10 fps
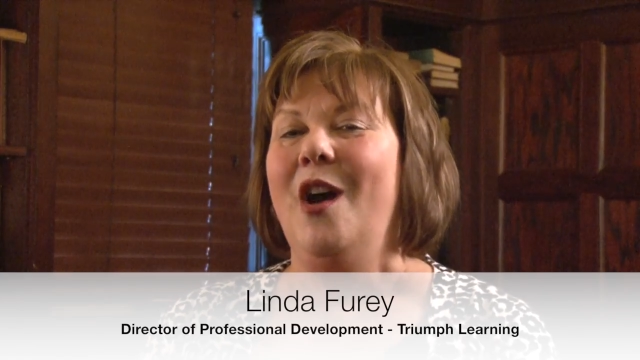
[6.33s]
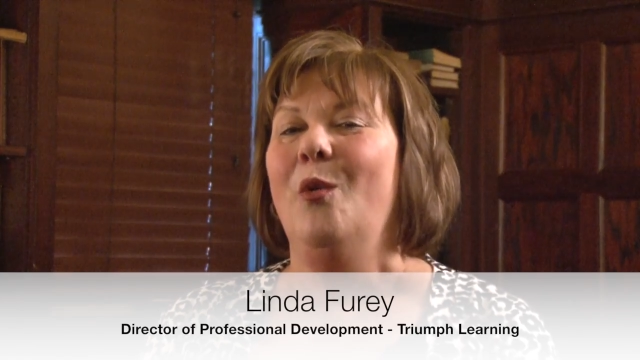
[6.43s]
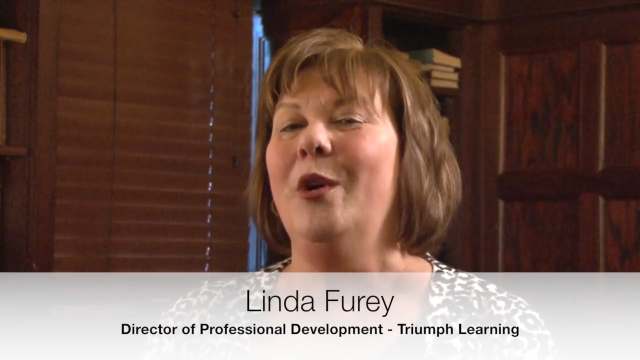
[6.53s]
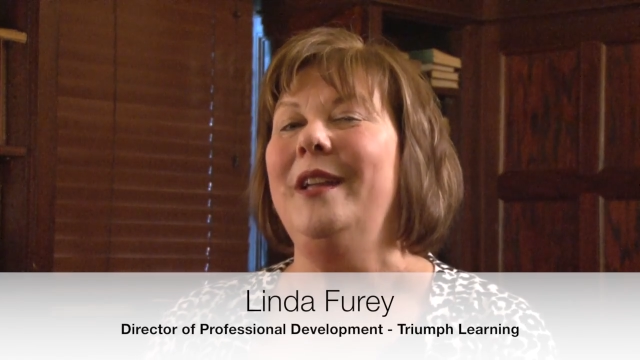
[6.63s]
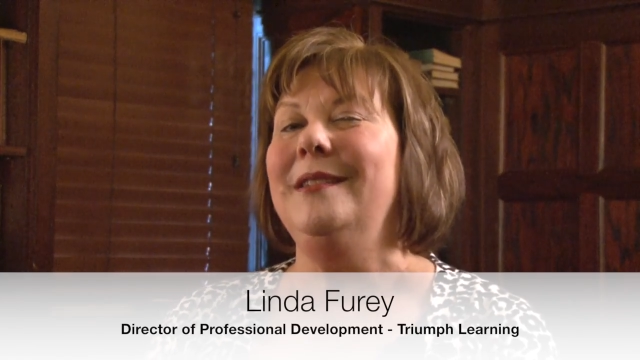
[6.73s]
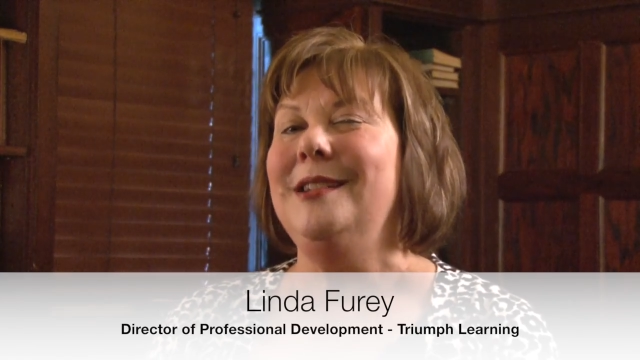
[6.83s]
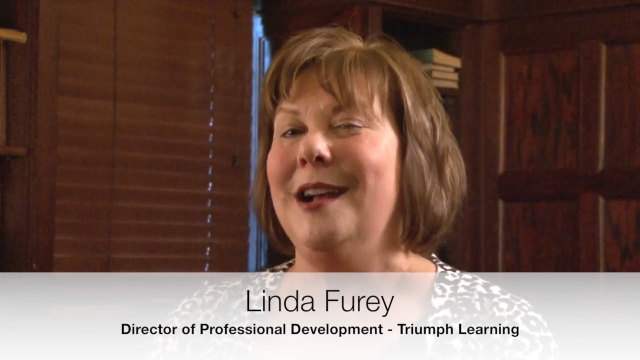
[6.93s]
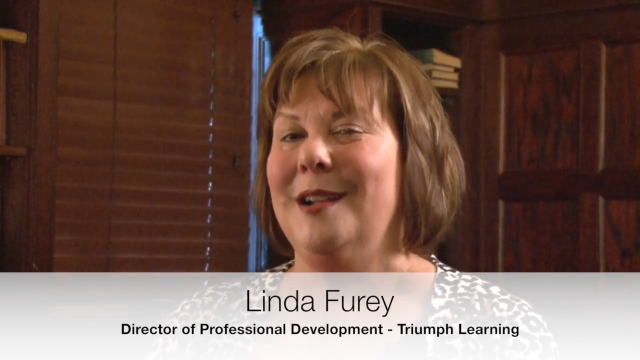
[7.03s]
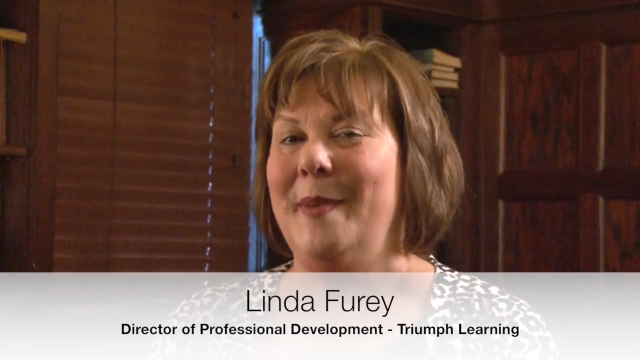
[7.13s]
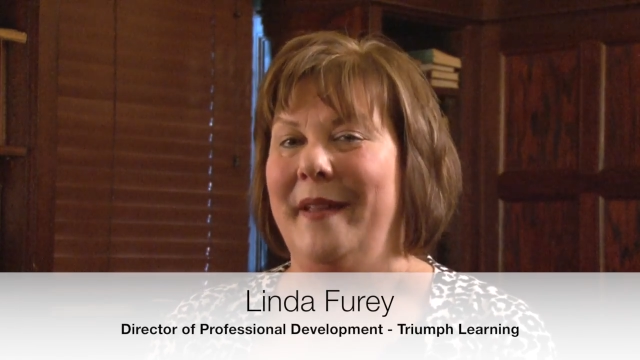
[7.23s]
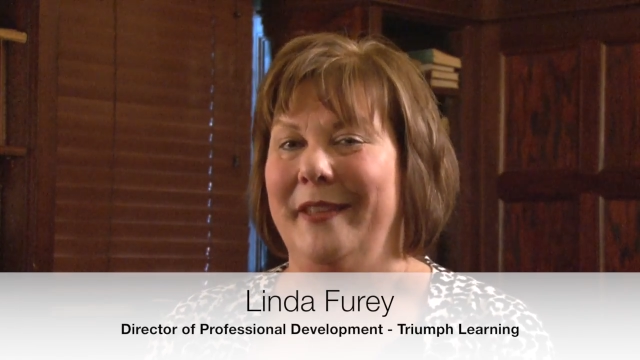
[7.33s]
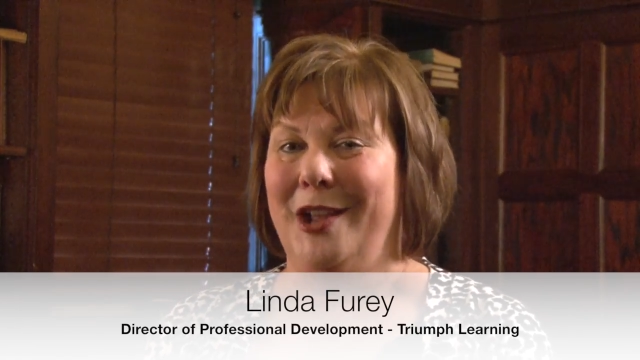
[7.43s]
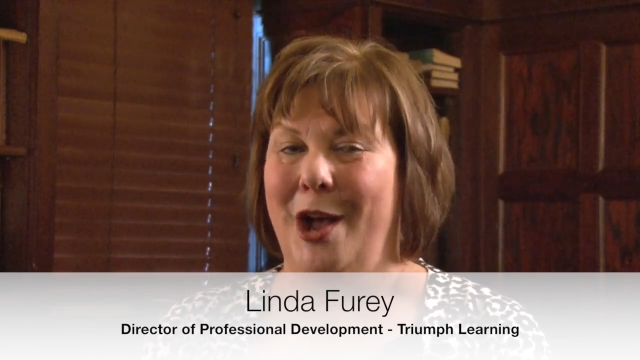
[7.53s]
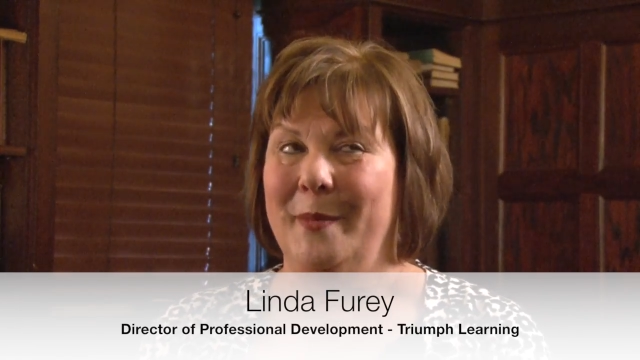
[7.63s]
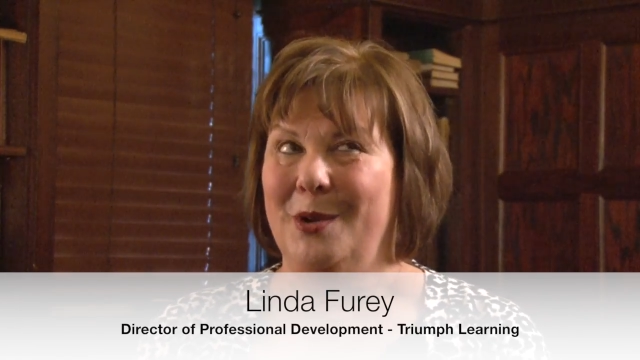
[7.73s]
we're going to talk about the
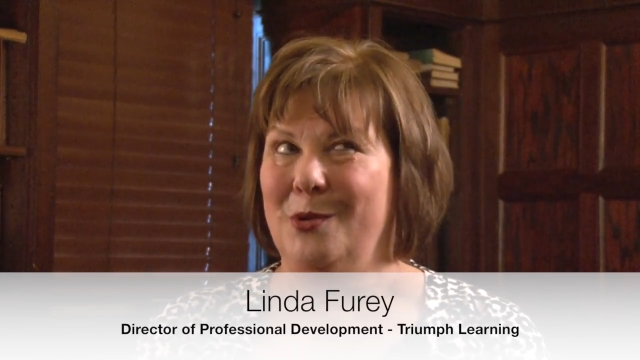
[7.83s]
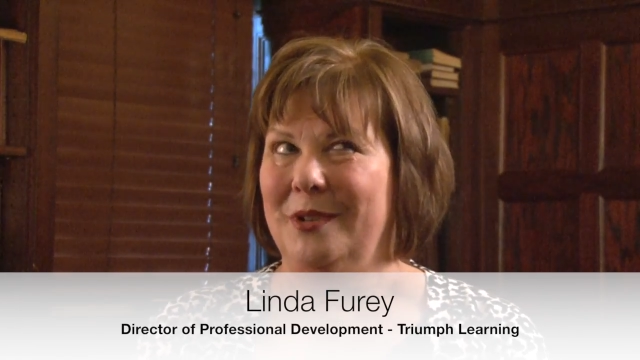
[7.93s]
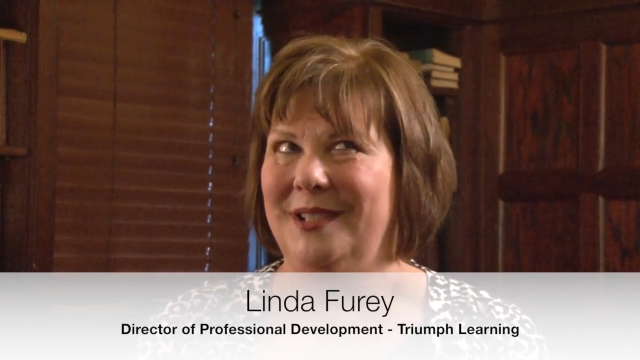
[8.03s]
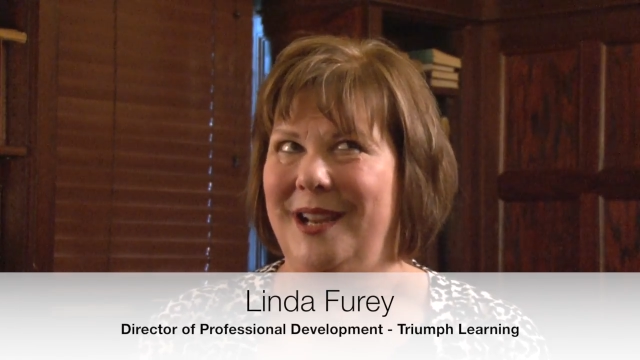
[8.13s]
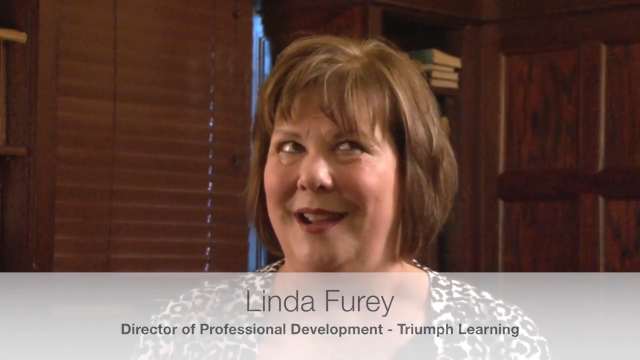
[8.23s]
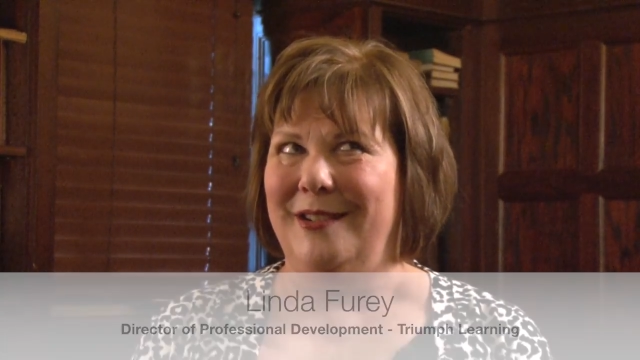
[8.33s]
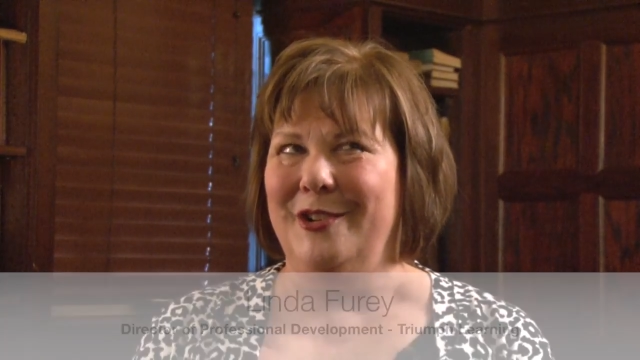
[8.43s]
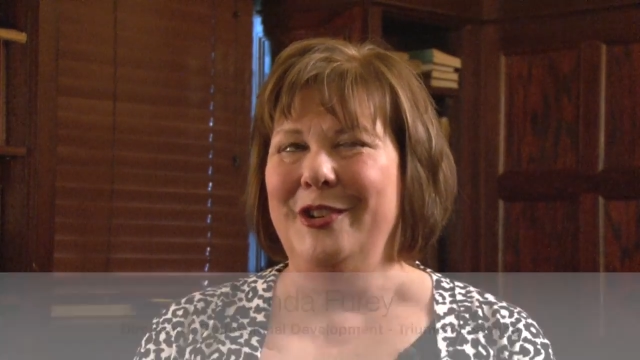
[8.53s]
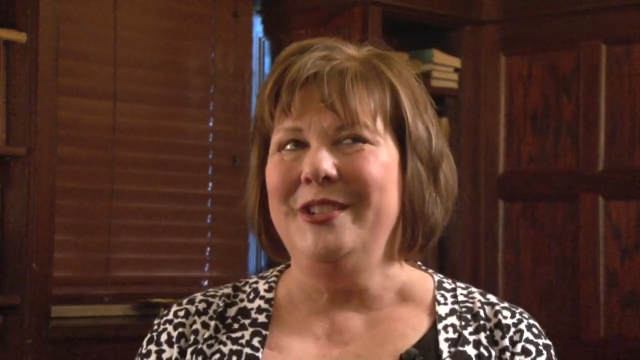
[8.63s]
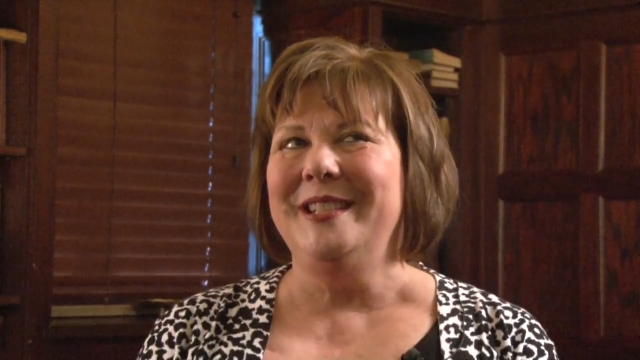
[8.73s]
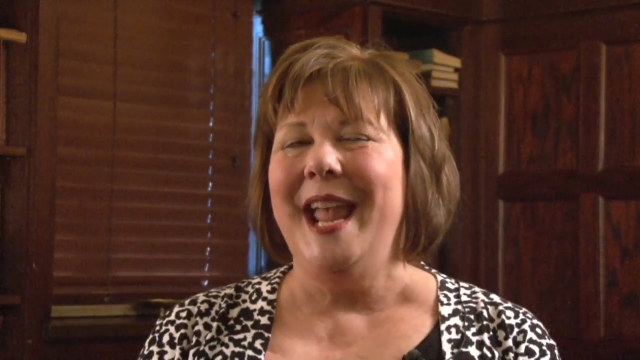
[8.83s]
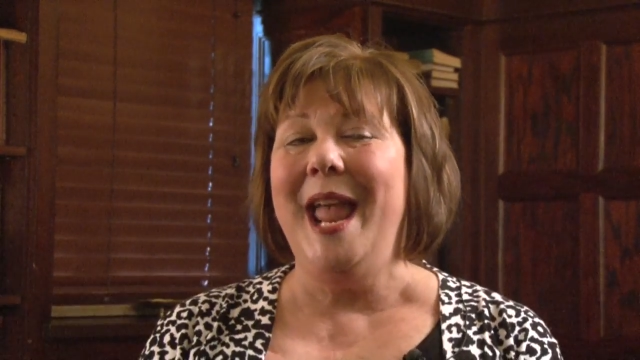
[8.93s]
Common Core standards